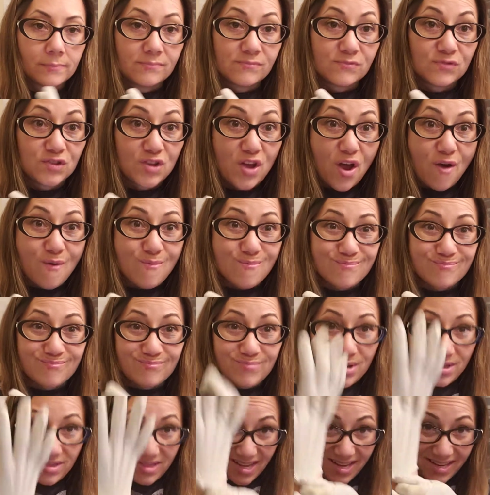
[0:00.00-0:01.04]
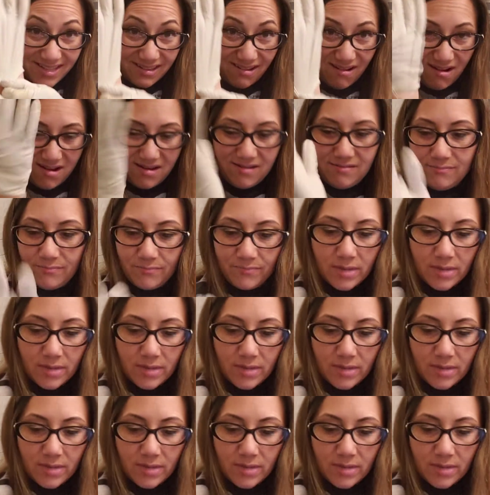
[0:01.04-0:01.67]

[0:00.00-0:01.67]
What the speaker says: So put these on,